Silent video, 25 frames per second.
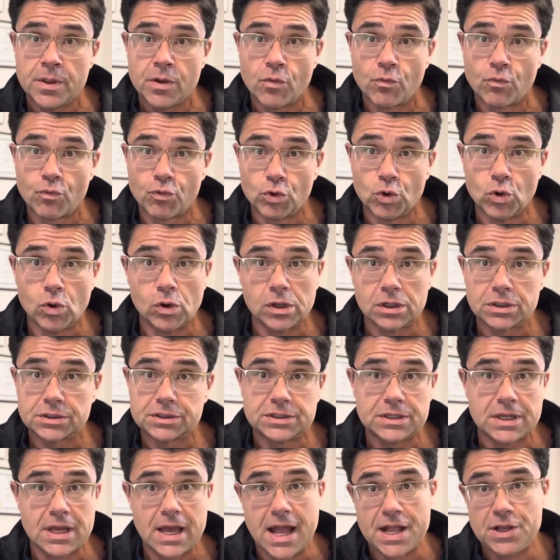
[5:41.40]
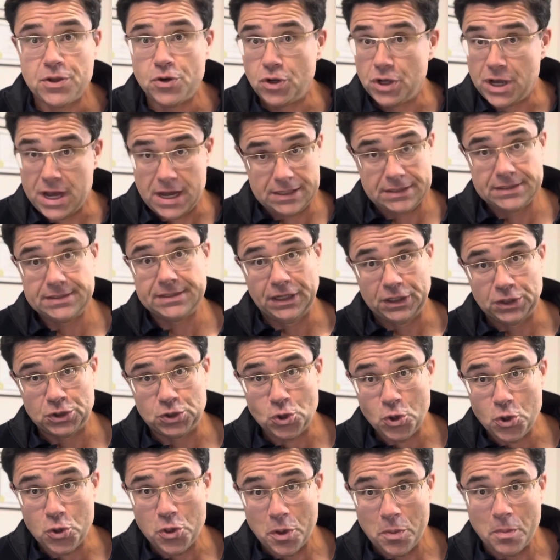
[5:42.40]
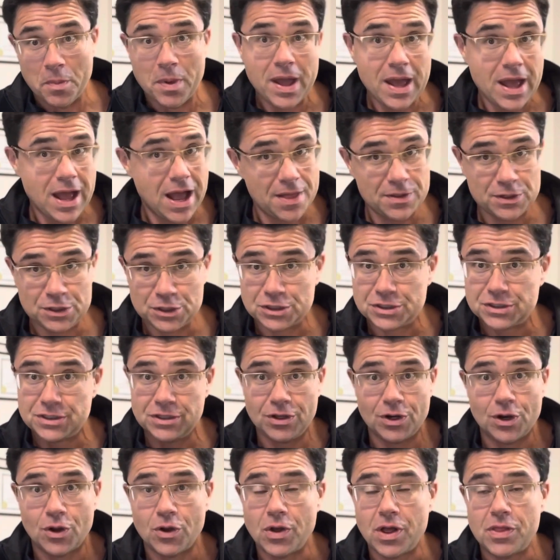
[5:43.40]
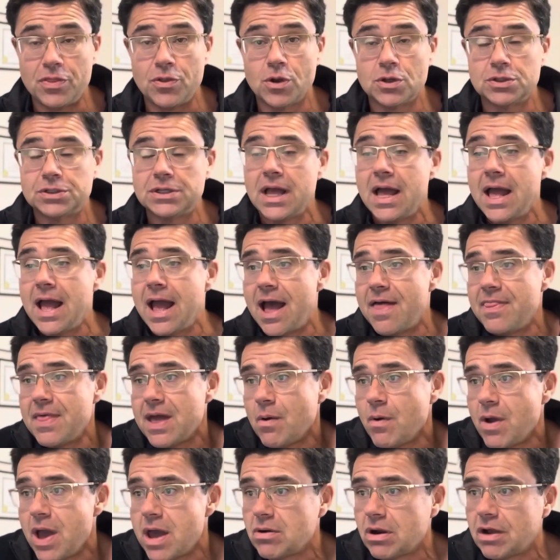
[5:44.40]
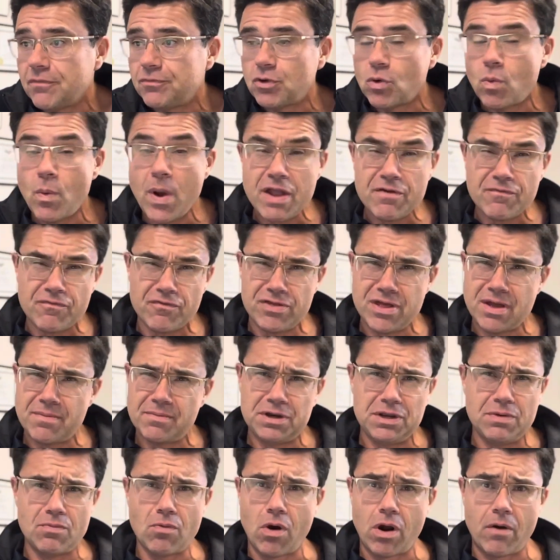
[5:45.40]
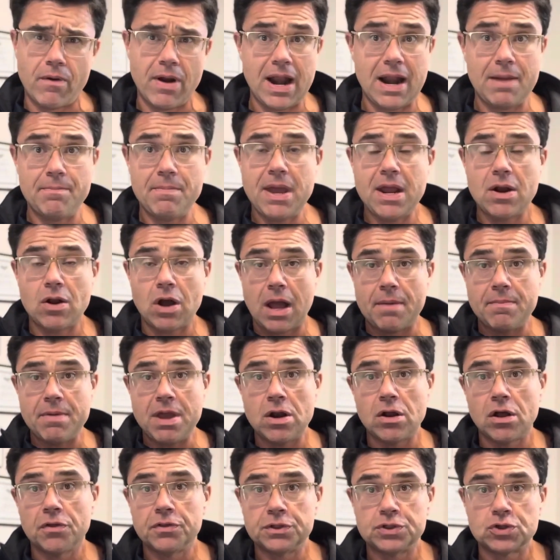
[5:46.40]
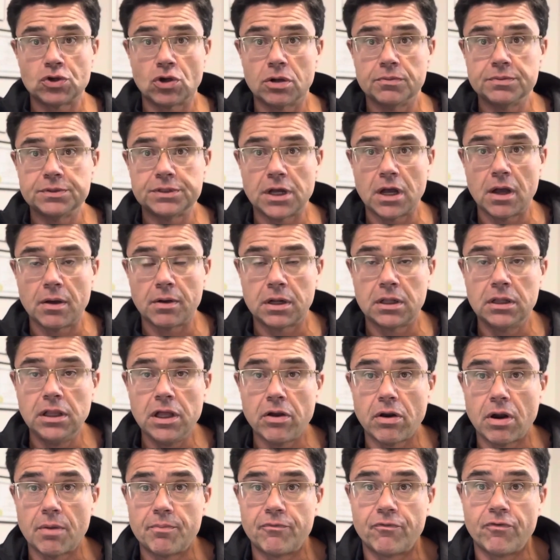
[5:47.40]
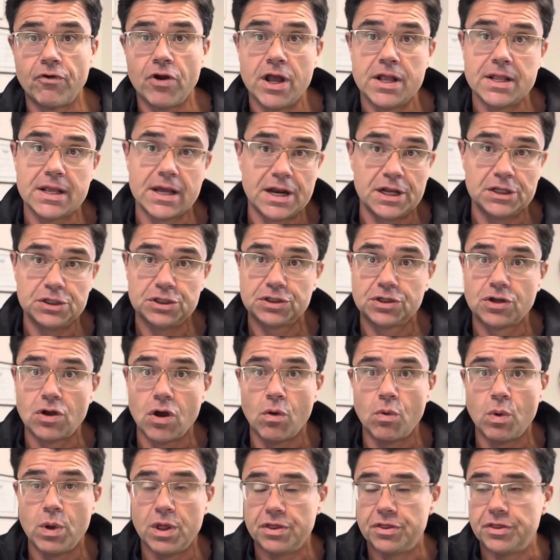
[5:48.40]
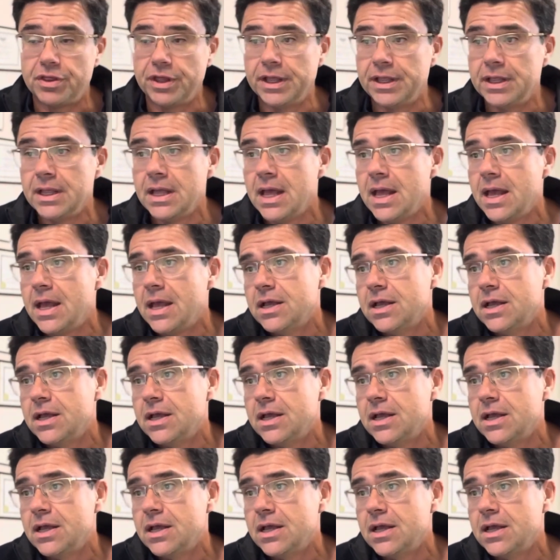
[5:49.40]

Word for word: rules and you know you got to stick to them and just you know those and that way I don't have to wait for them anymore right I made all, I made all the terms up clear up front and I just go with it